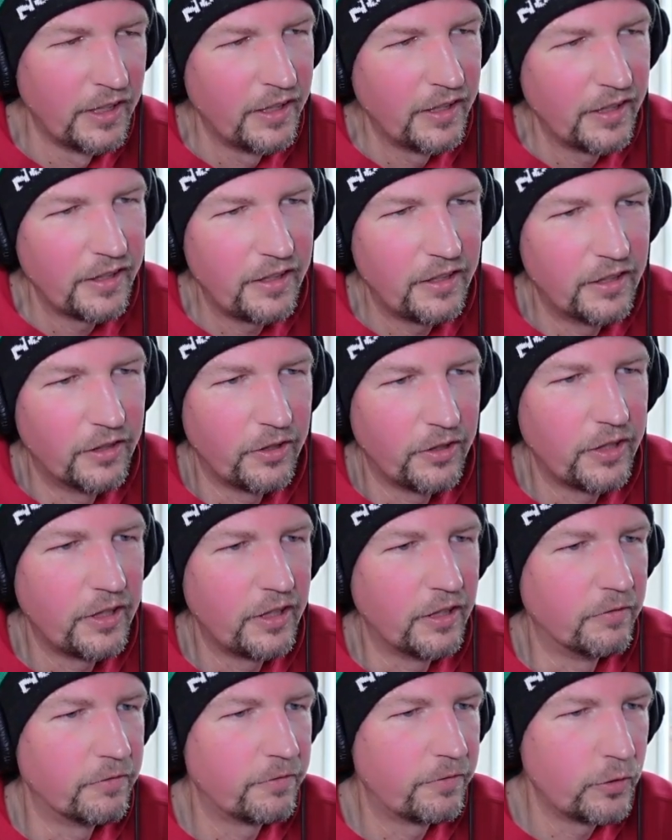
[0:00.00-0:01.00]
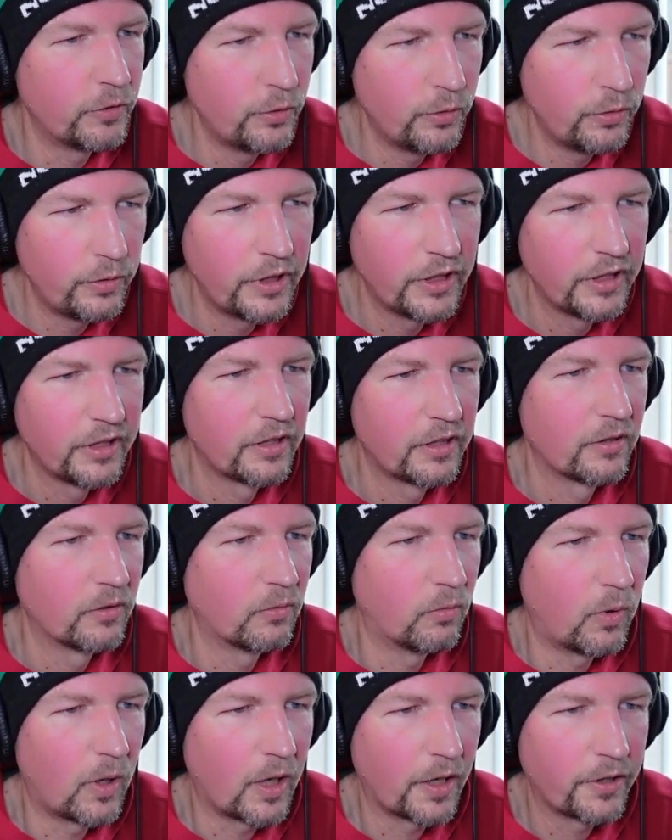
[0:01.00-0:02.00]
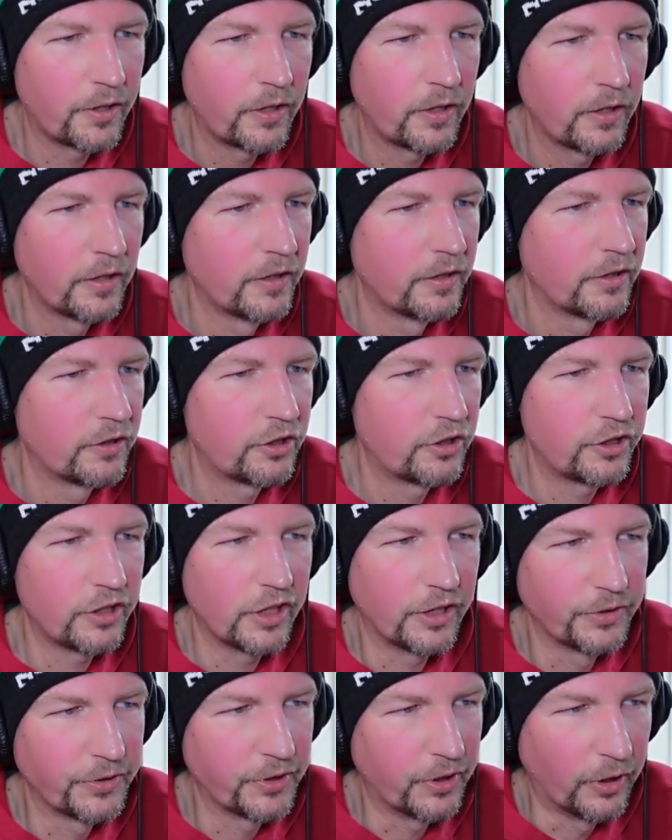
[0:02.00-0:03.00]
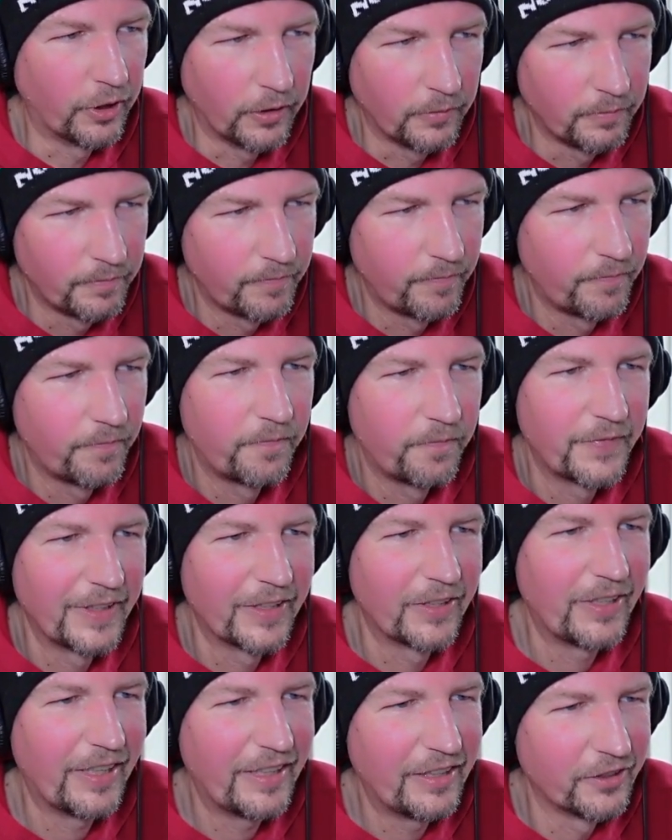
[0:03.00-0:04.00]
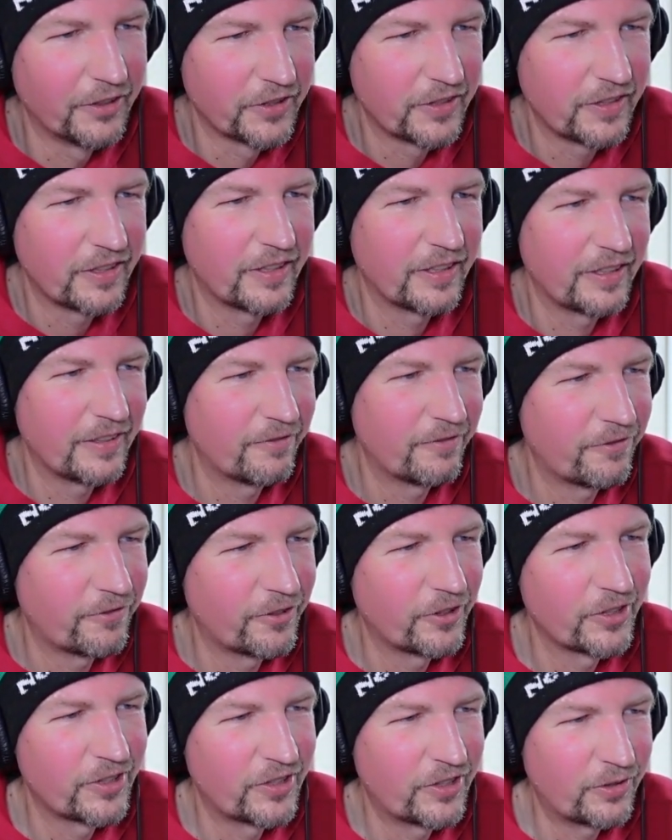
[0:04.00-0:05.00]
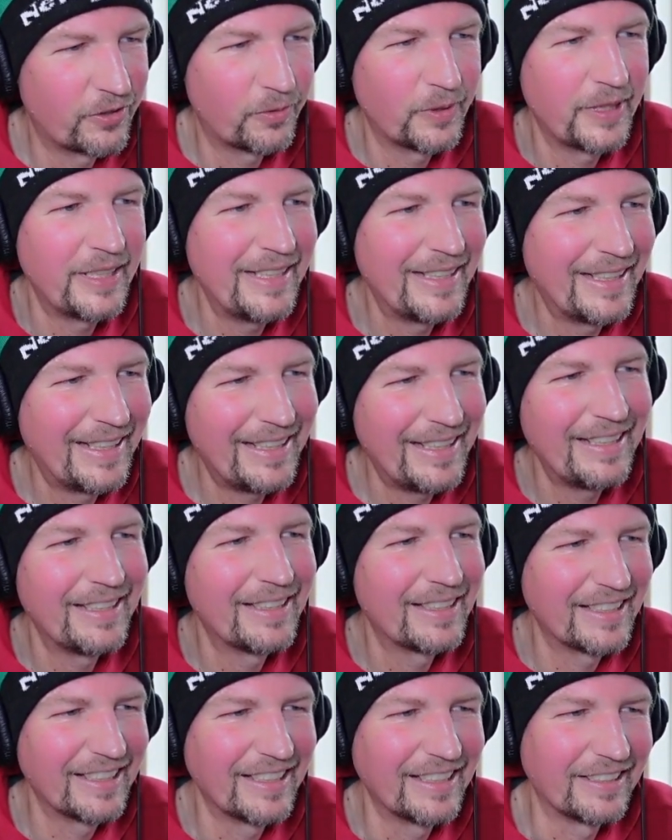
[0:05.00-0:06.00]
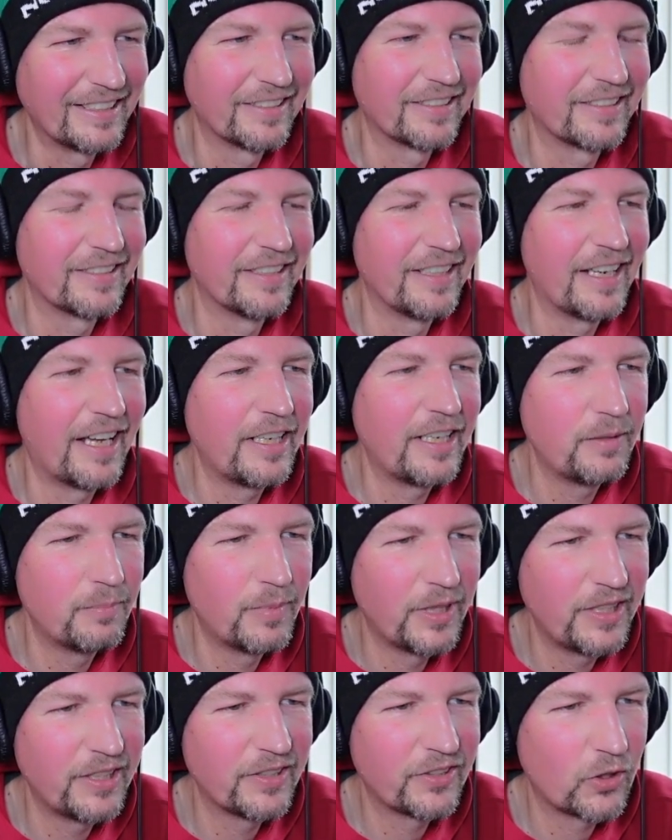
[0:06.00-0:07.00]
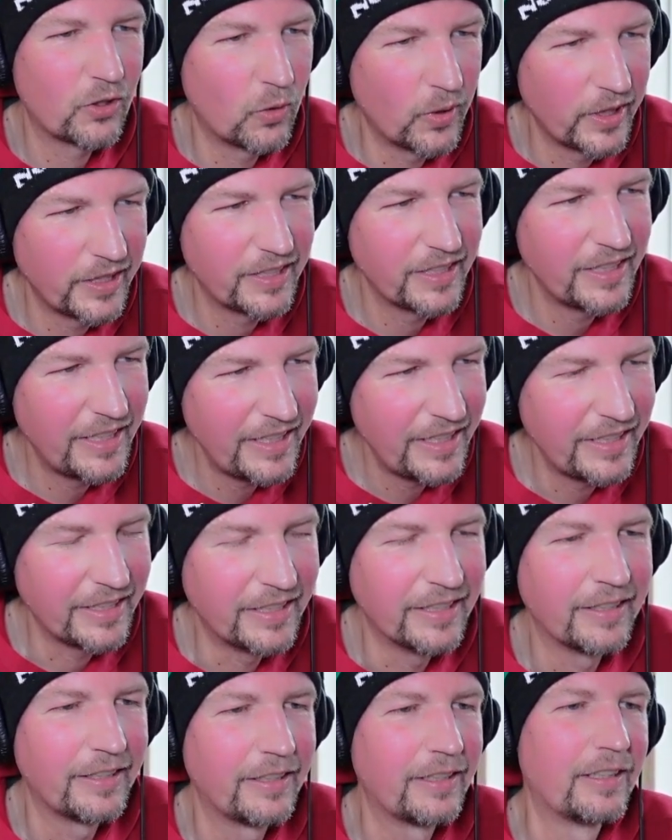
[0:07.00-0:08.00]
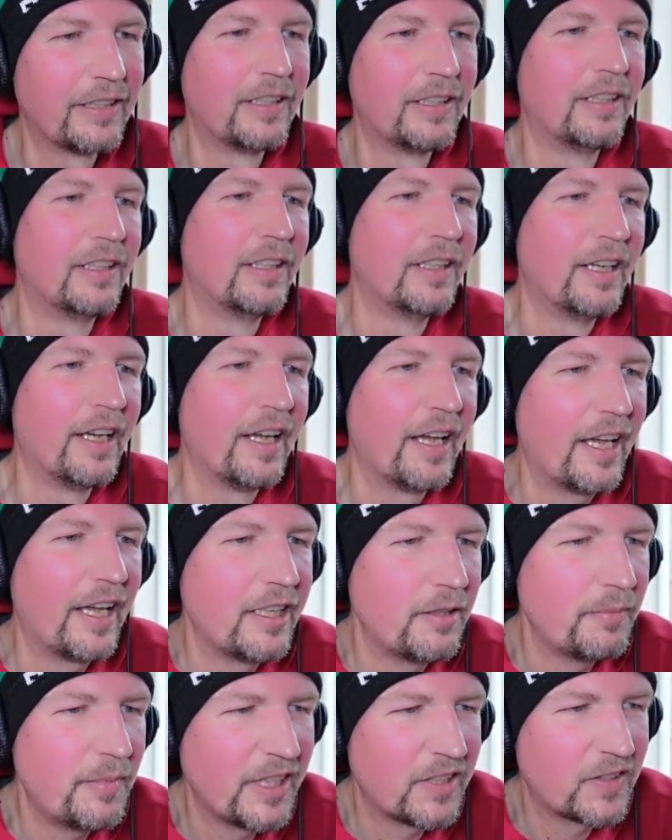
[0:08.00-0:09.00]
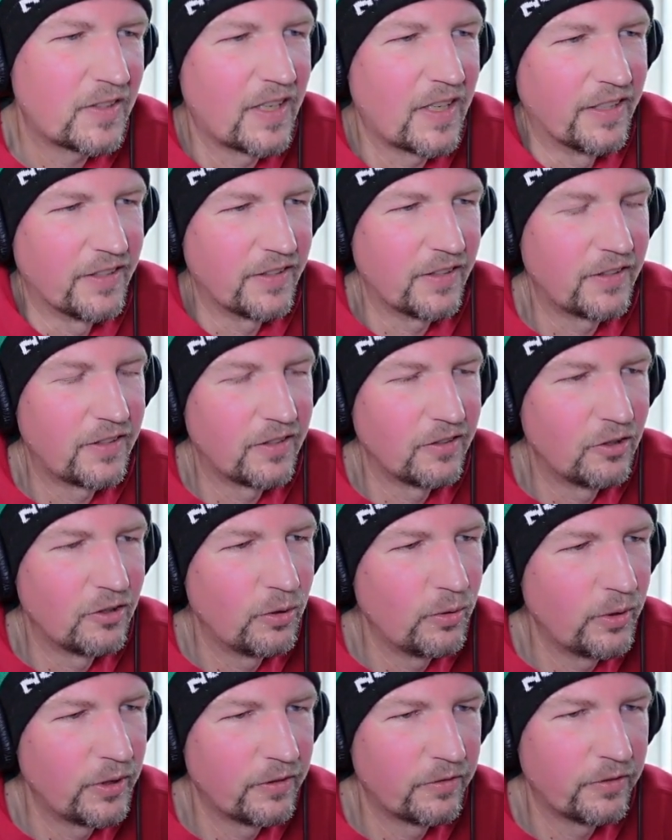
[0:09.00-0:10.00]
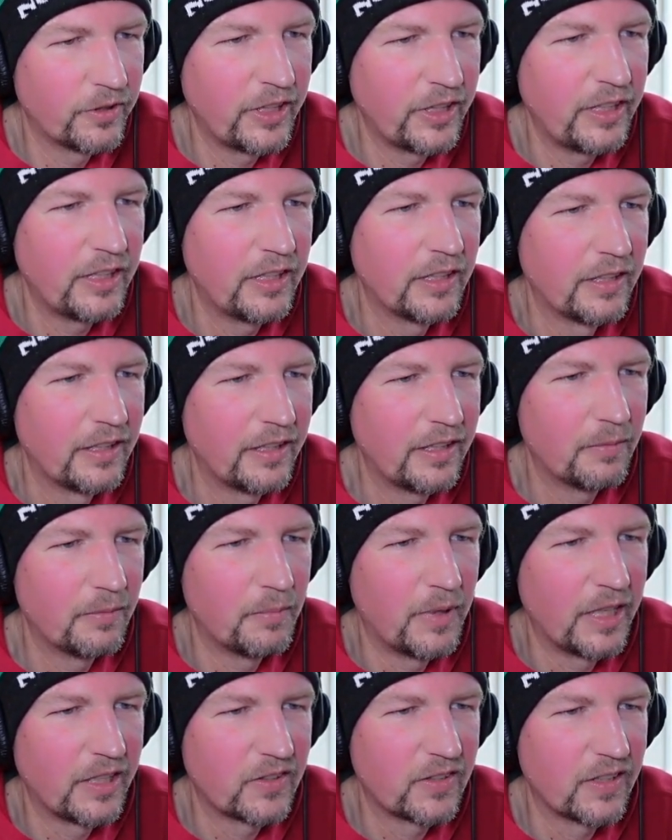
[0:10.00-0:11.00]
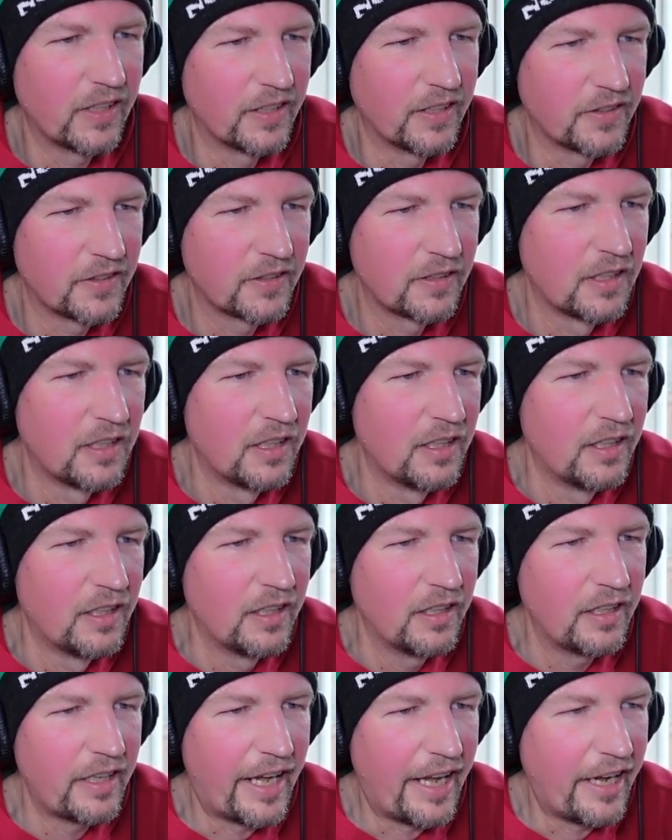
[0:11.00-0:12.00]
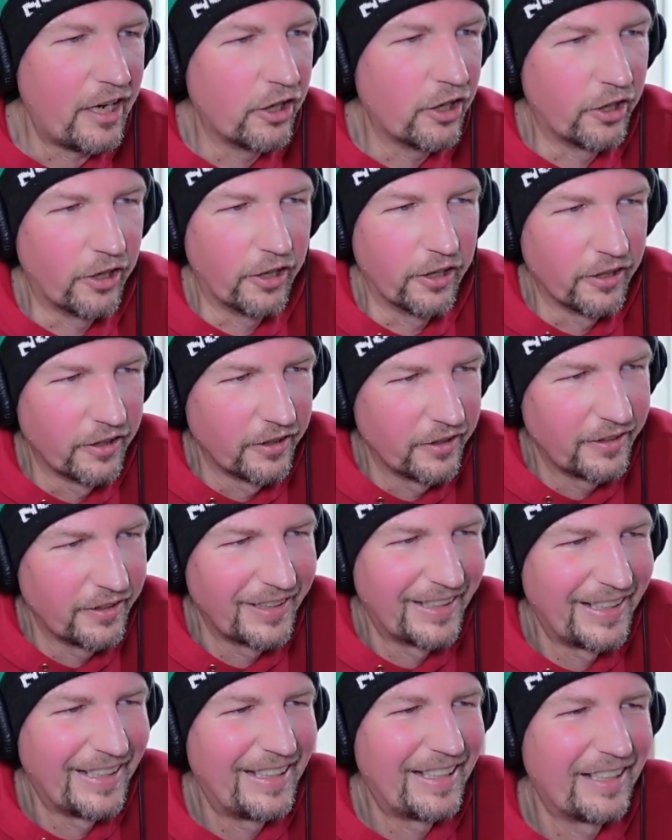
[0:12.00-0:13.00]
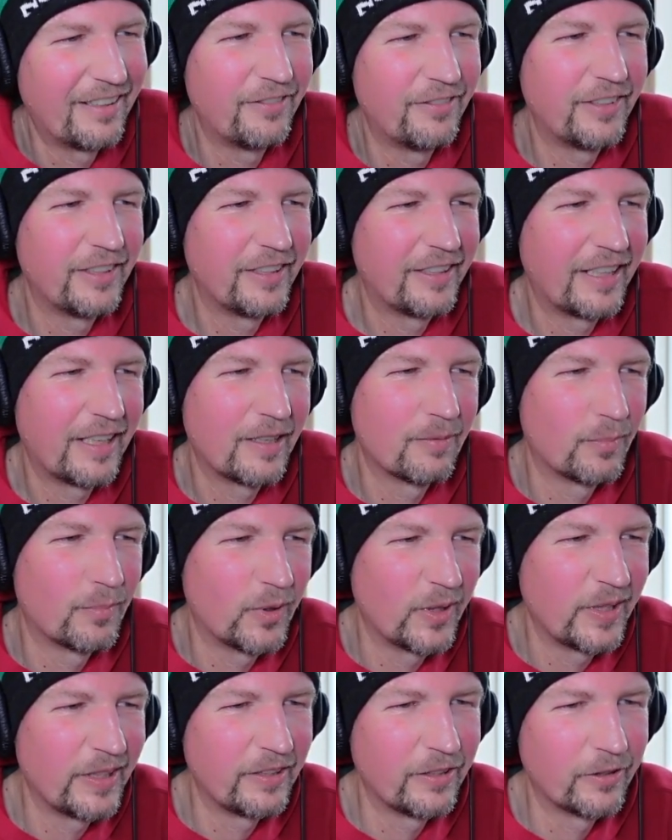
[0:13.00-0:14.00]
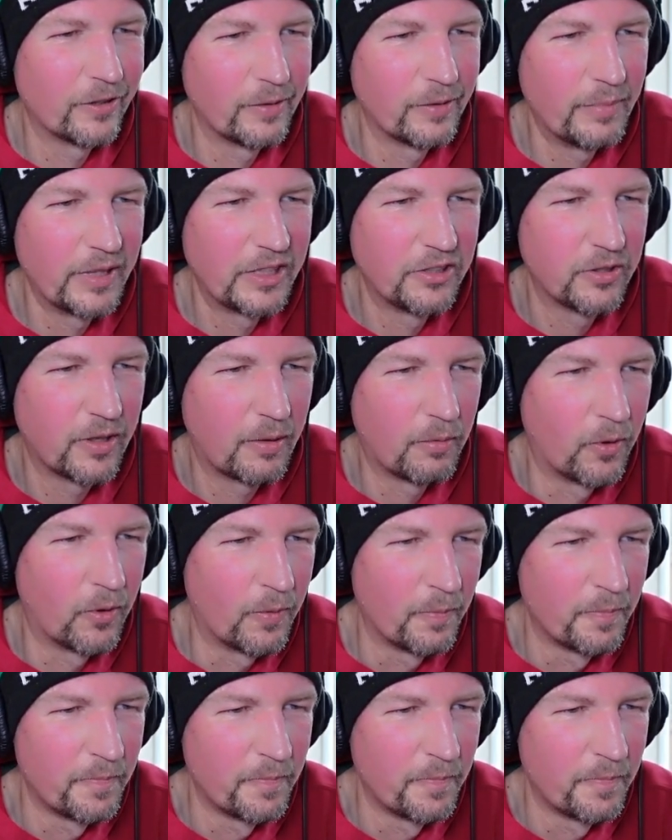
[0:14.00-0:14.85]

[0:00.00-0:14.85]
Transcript: you need food, water, shelter. Okay, those are the first 3 key things that anybody is going to need. And it makes sense. It makes sense. Air. If you can't breathe, you're in big trouble.